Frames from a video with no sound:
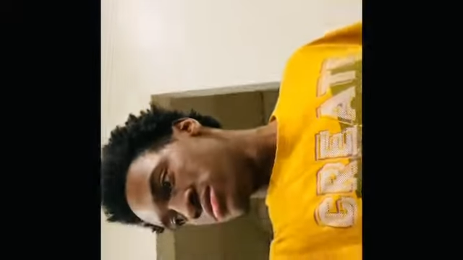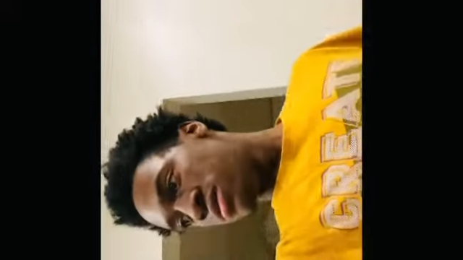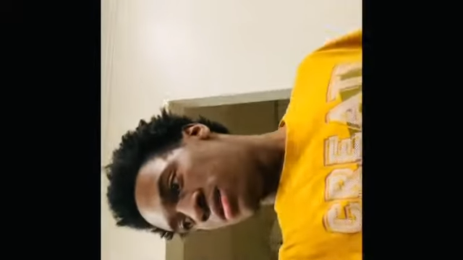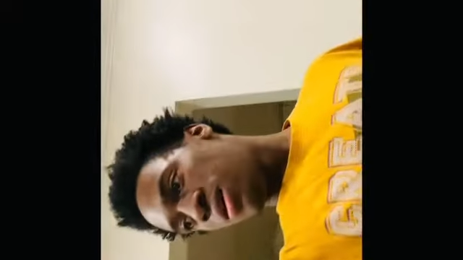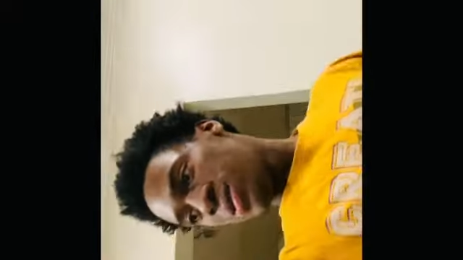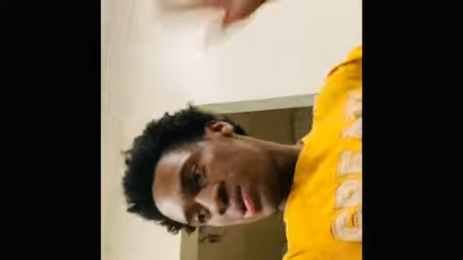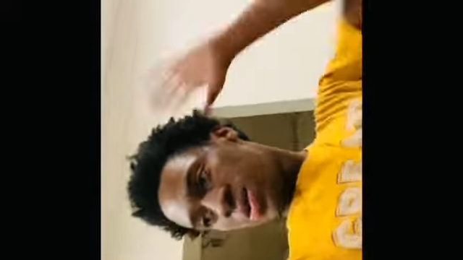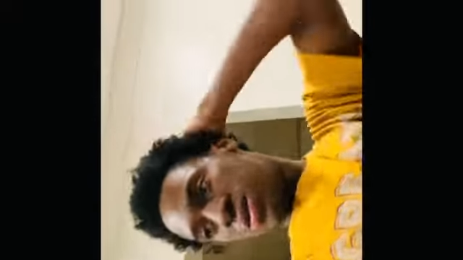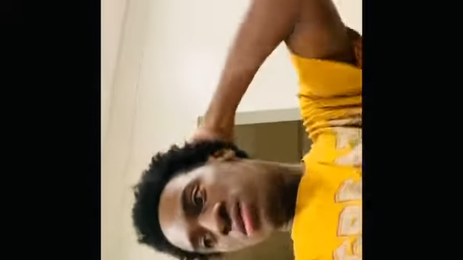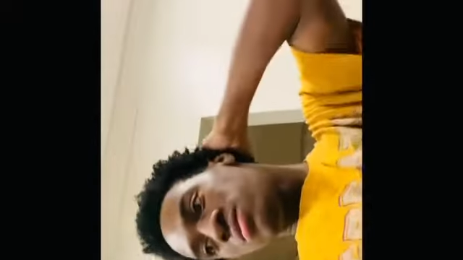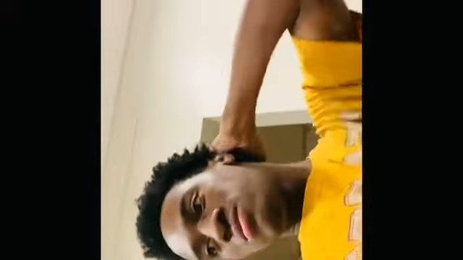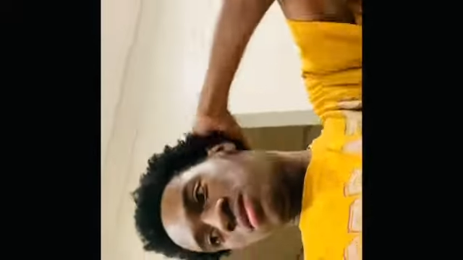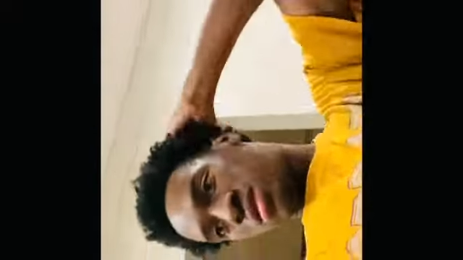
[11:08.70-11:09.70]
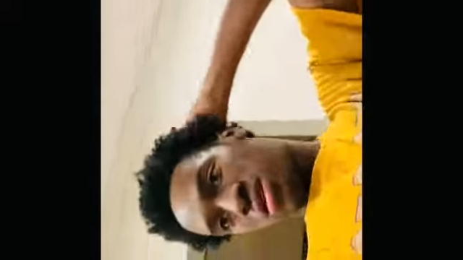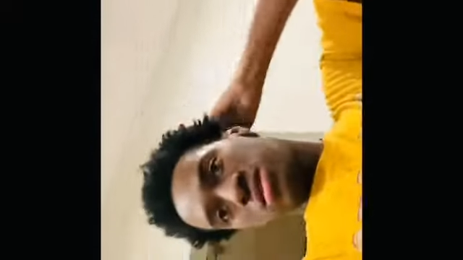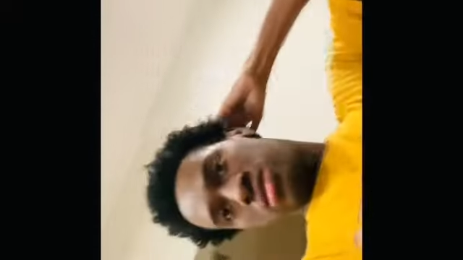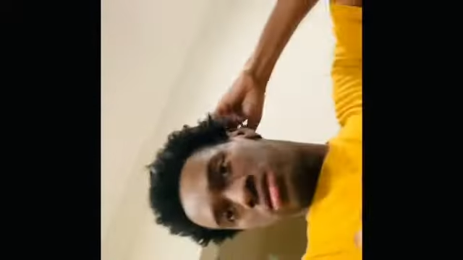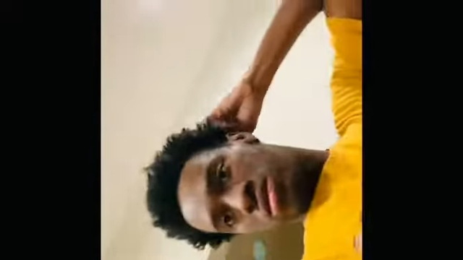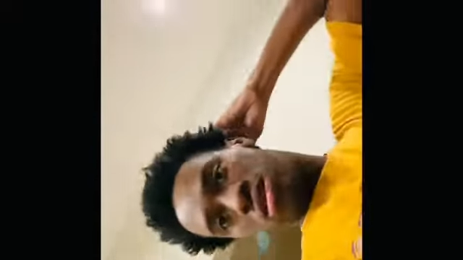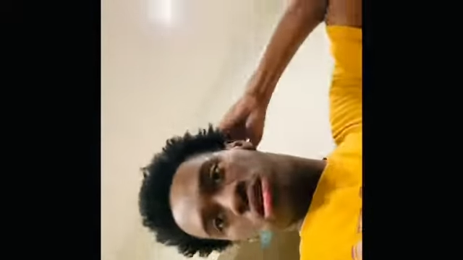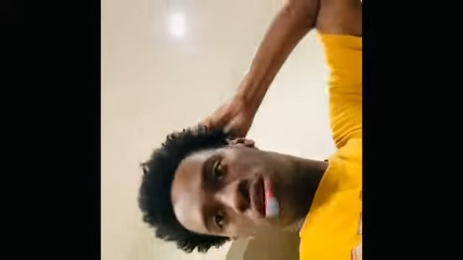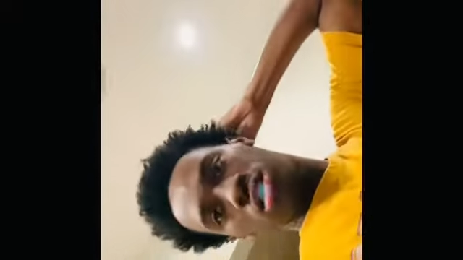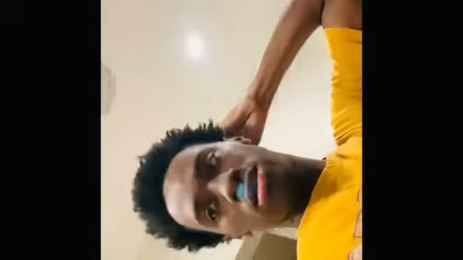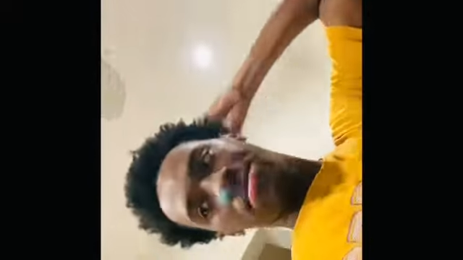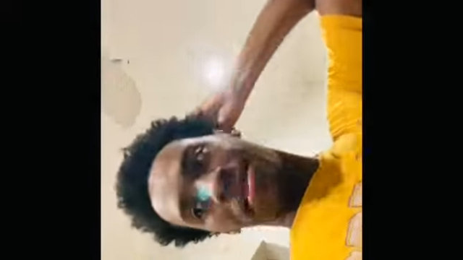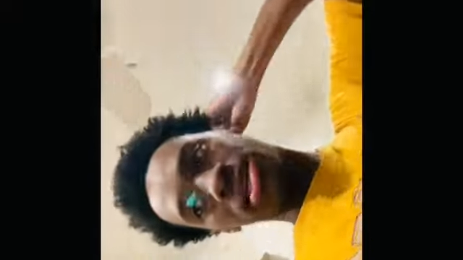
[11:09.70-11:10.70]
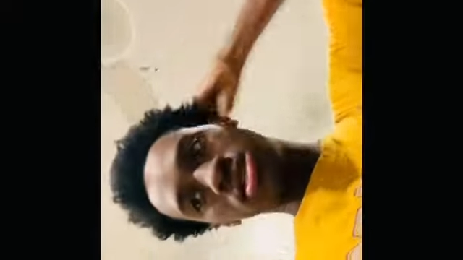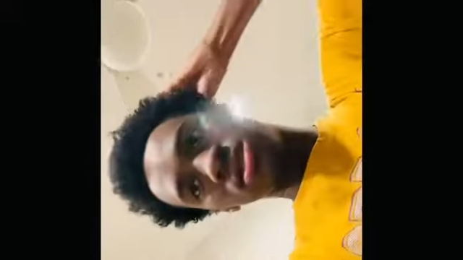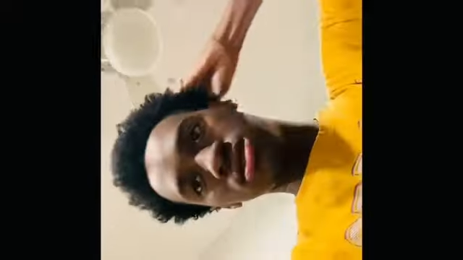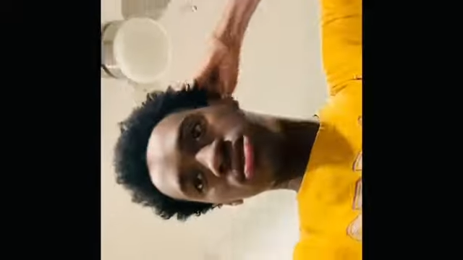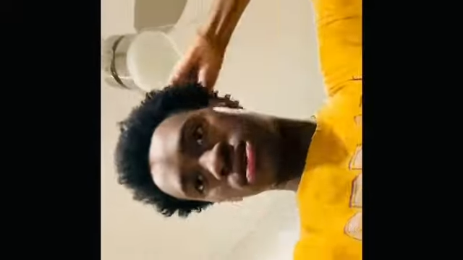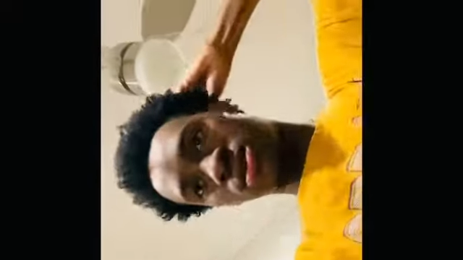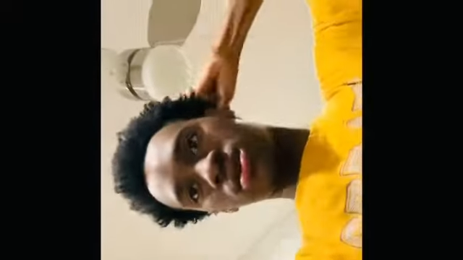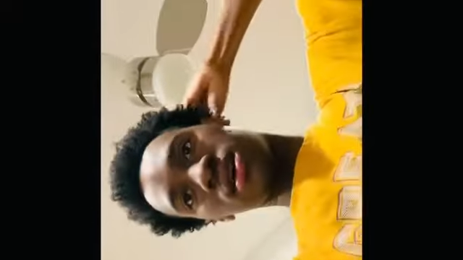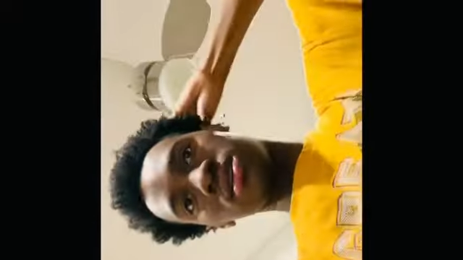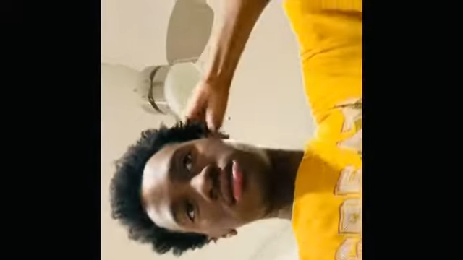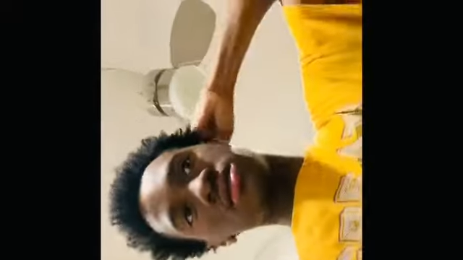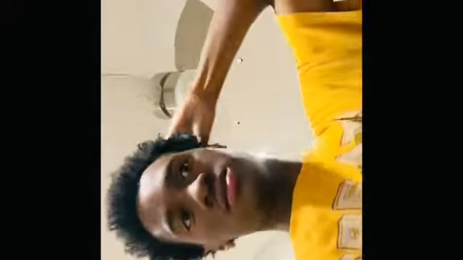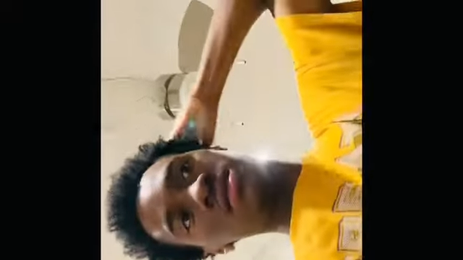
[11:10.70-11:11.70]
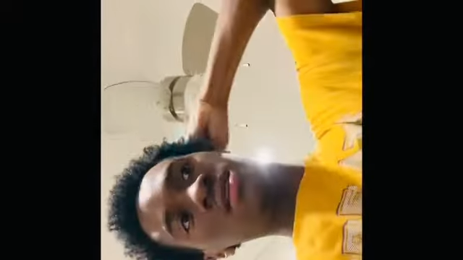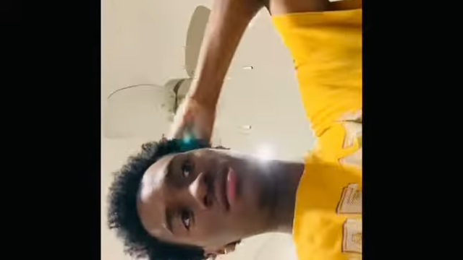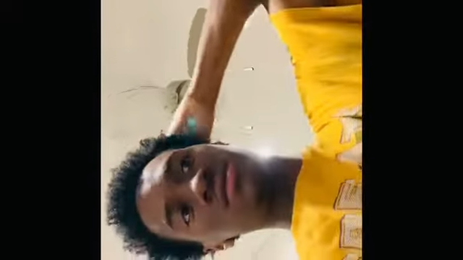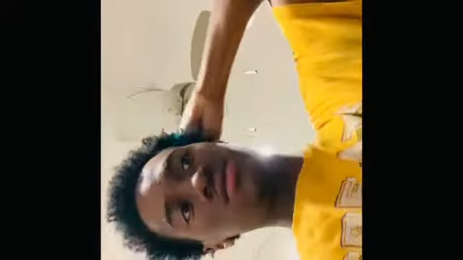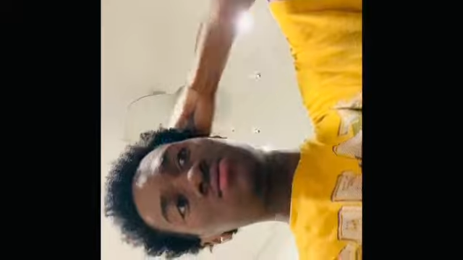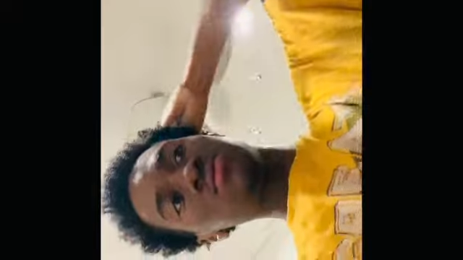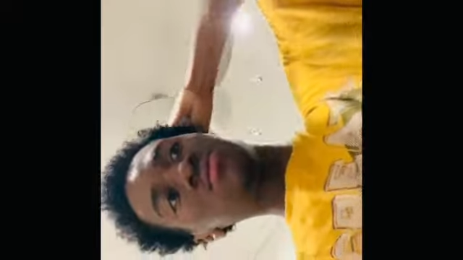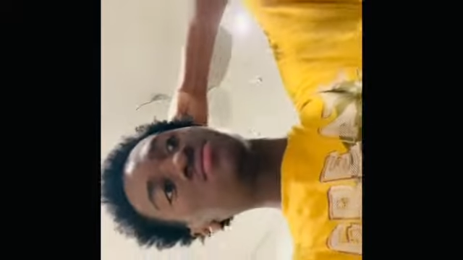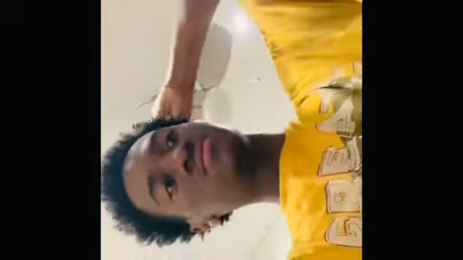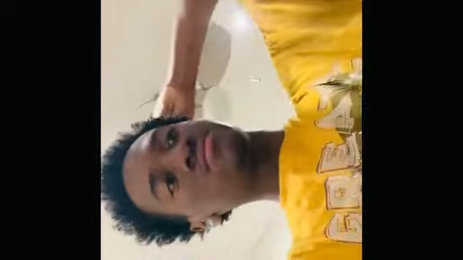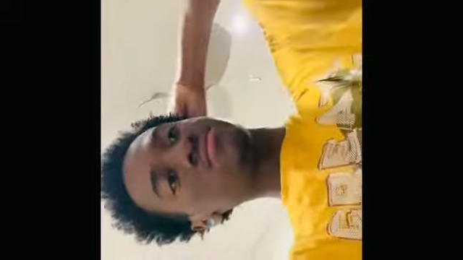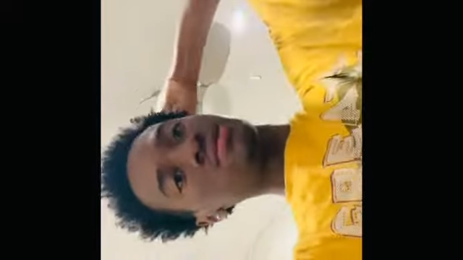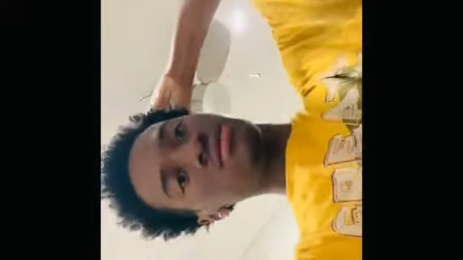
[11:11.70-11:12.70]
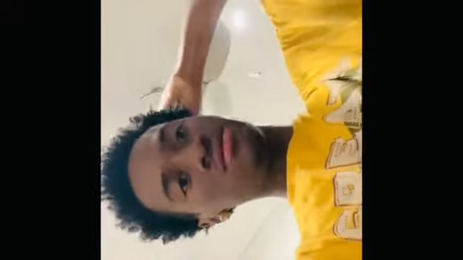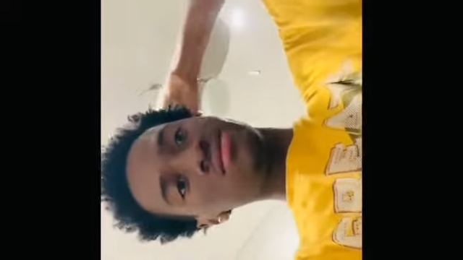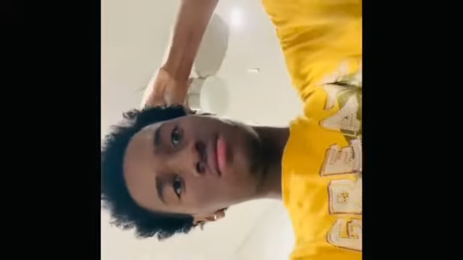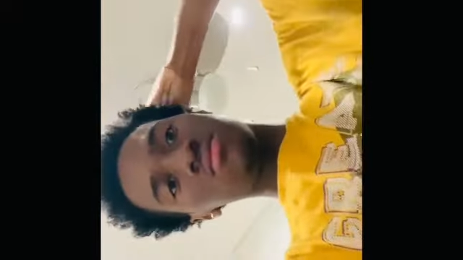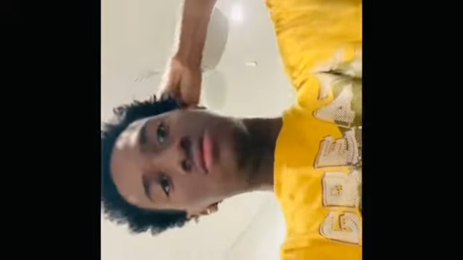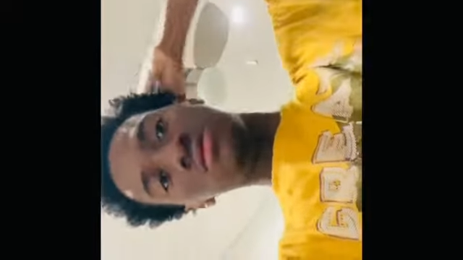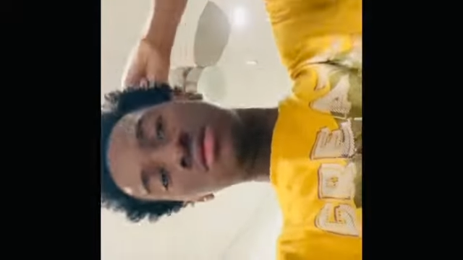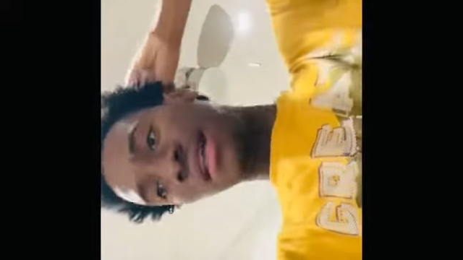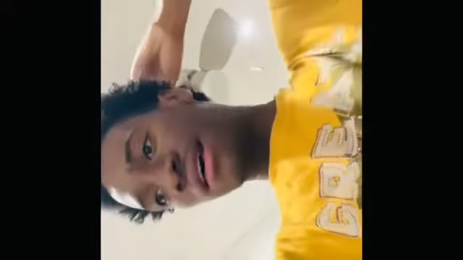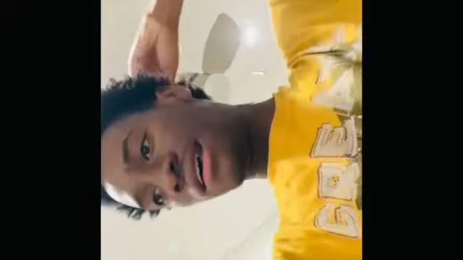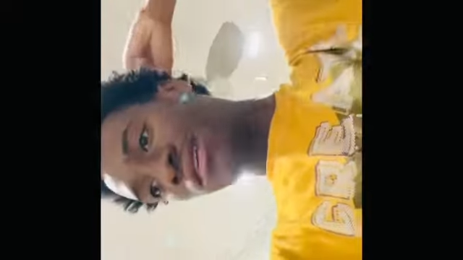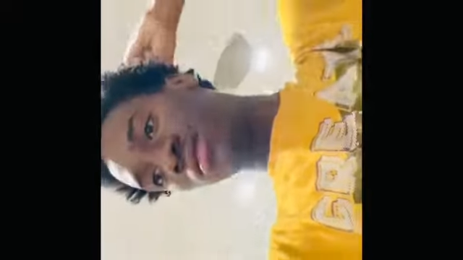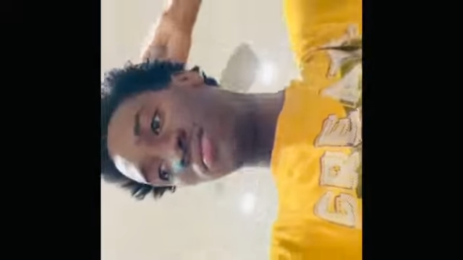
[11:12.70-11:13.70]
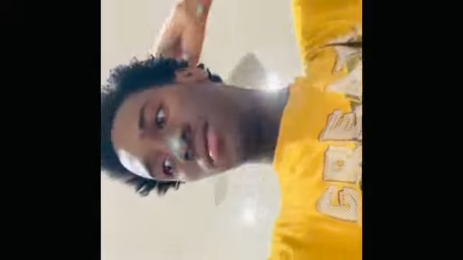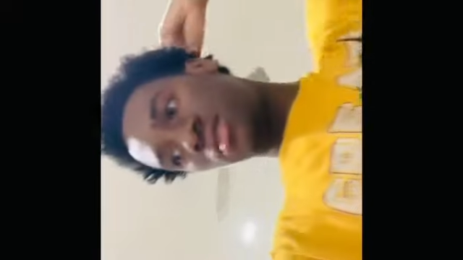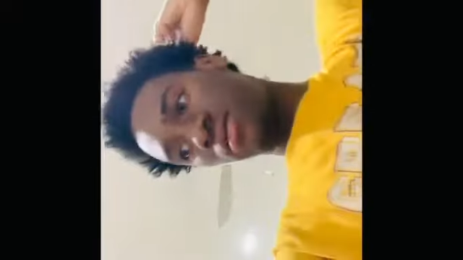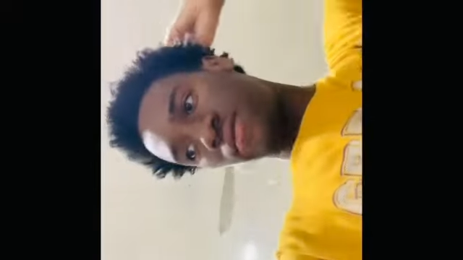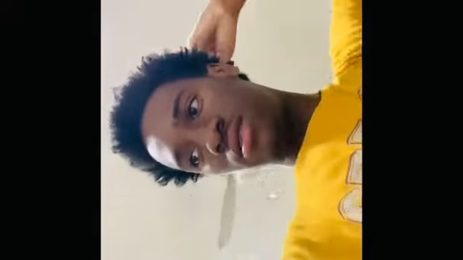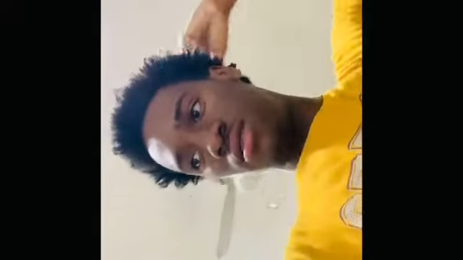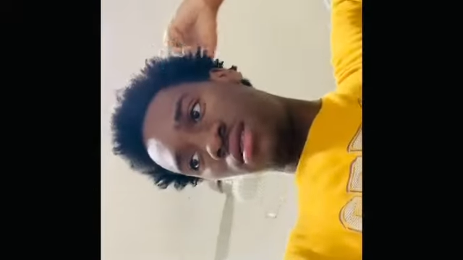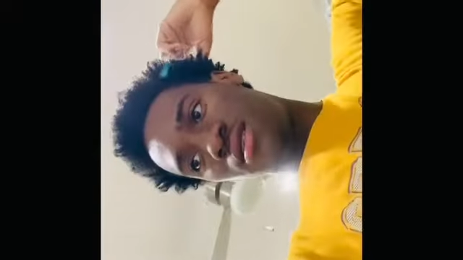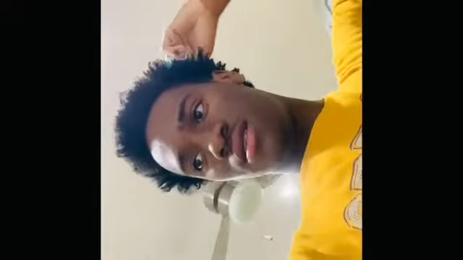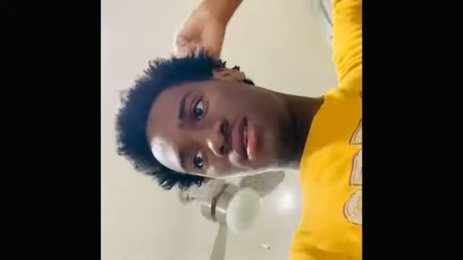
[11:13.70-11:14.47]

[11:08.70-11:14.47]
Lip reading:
Nobody's mouth can be seen.